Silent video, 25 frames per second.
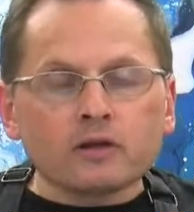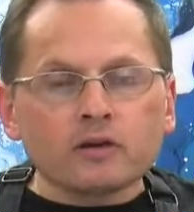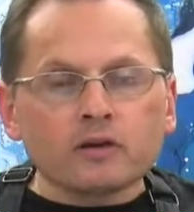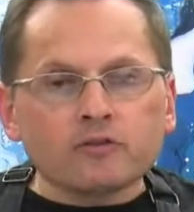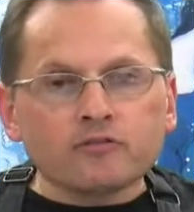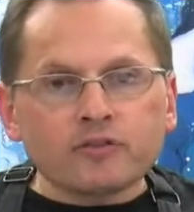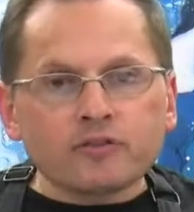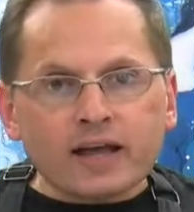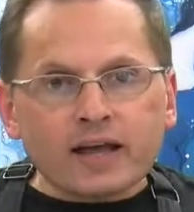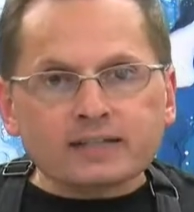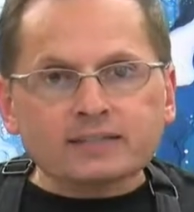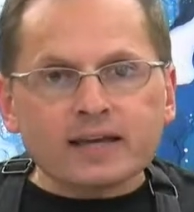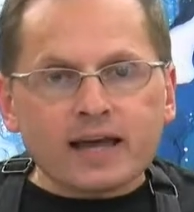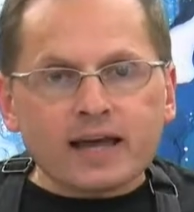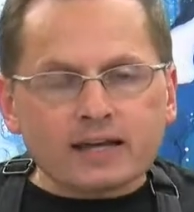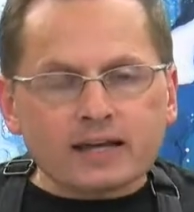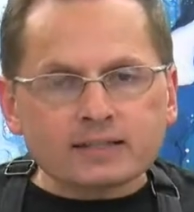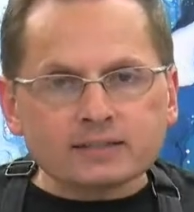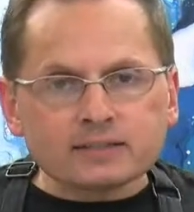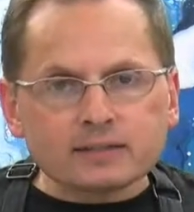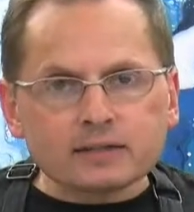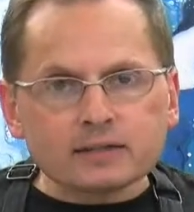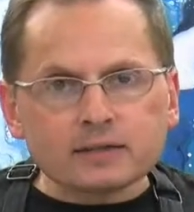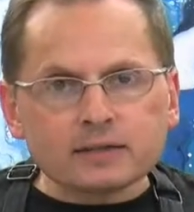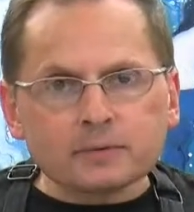
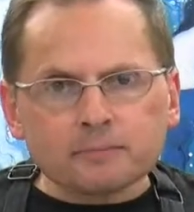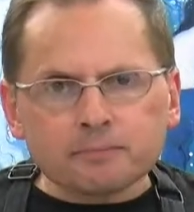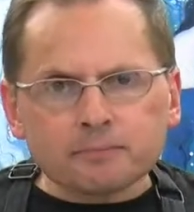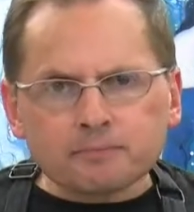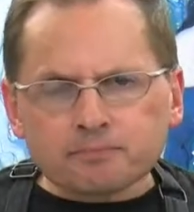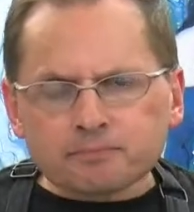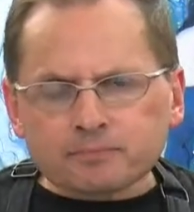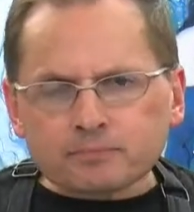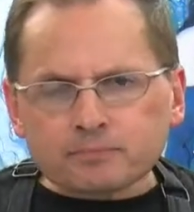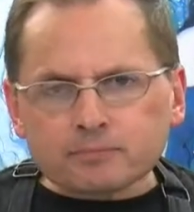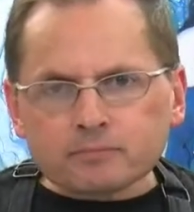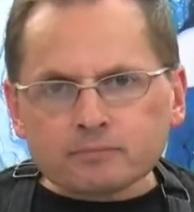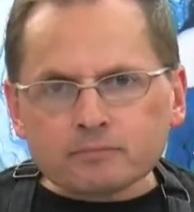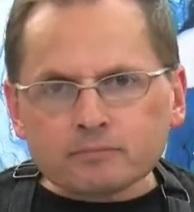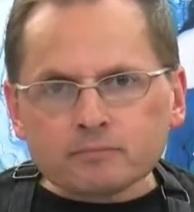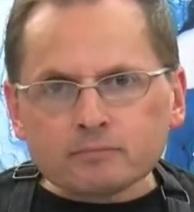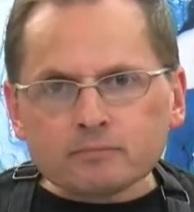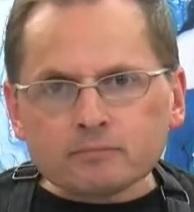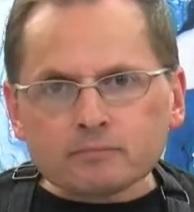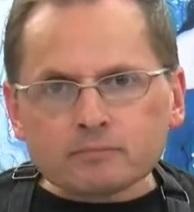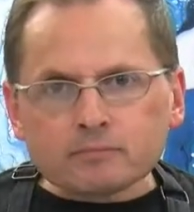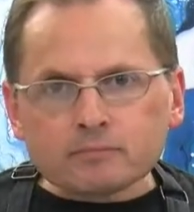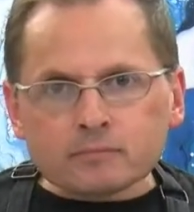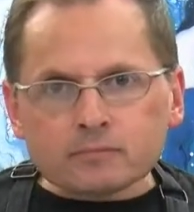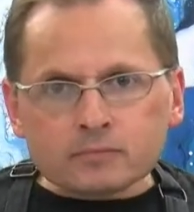fantastic.
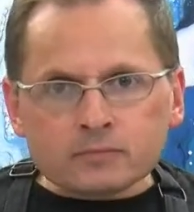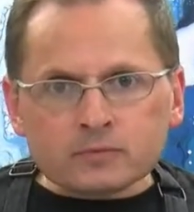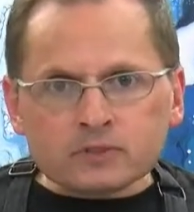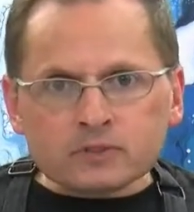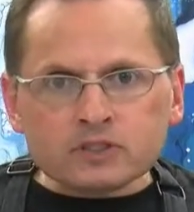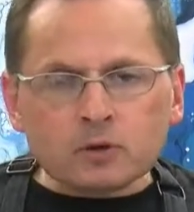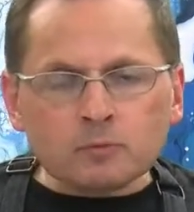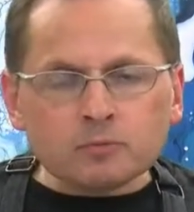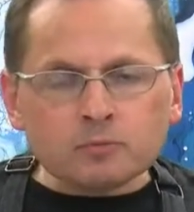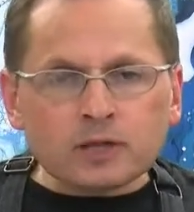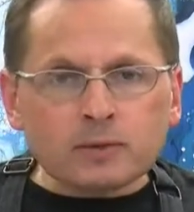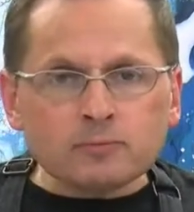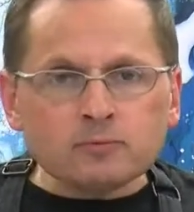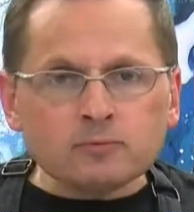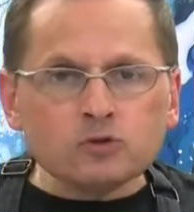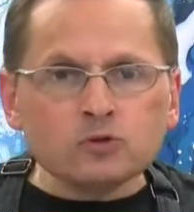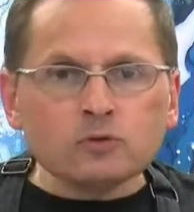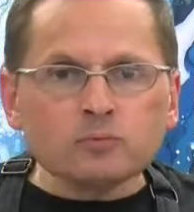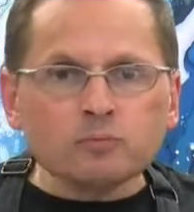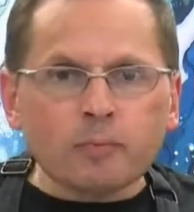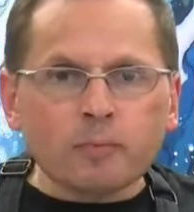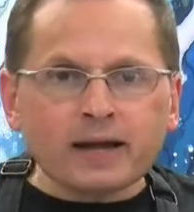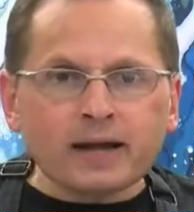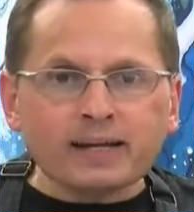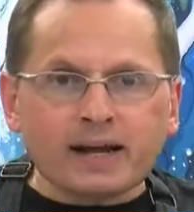Sometimes you
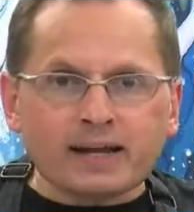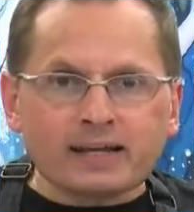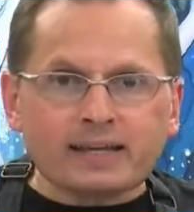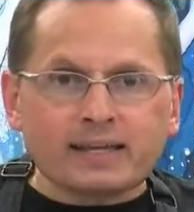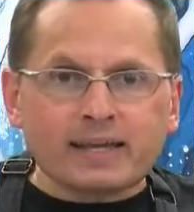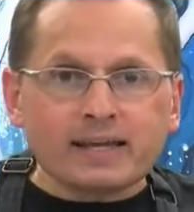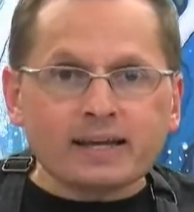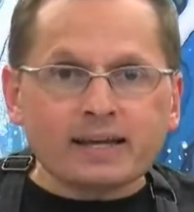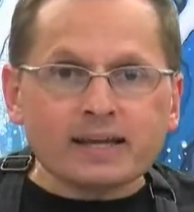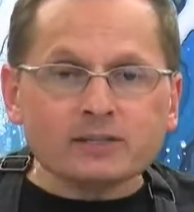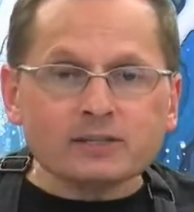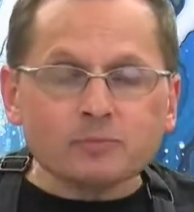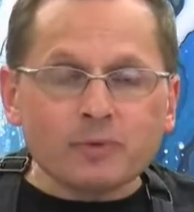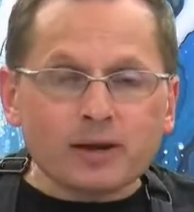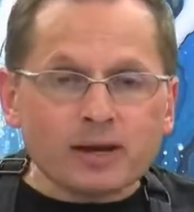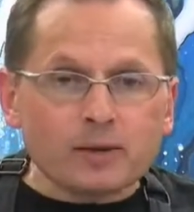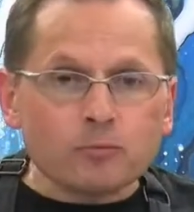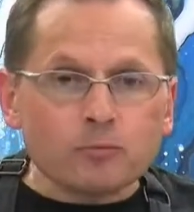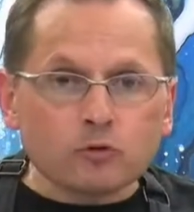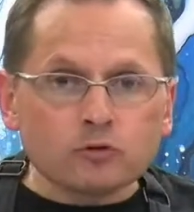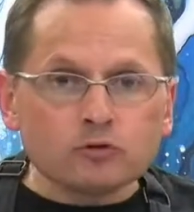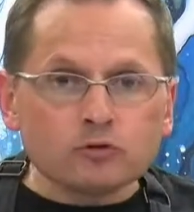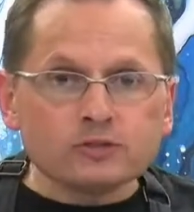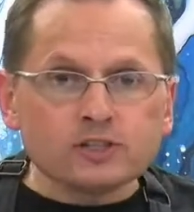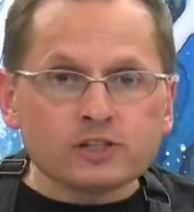might not get as many
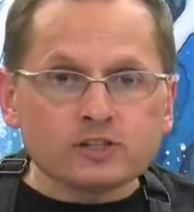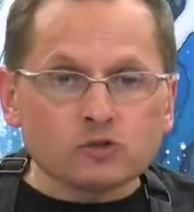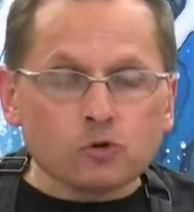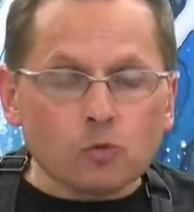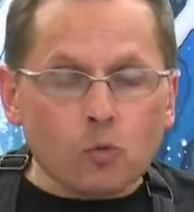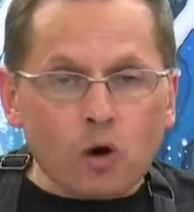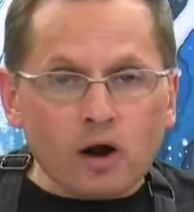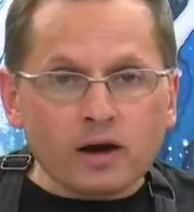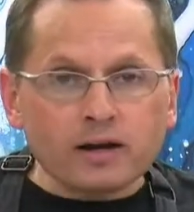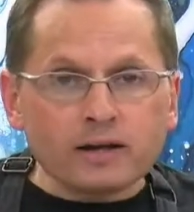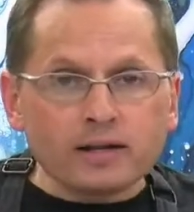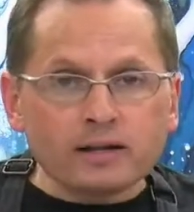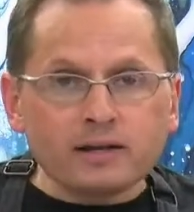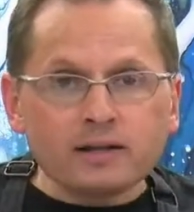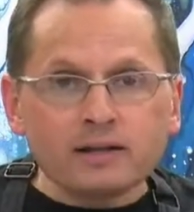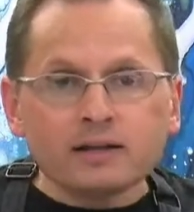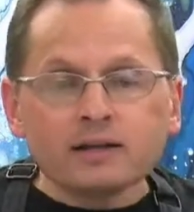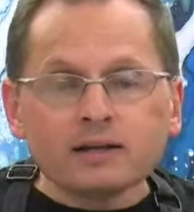pearls as you wanted.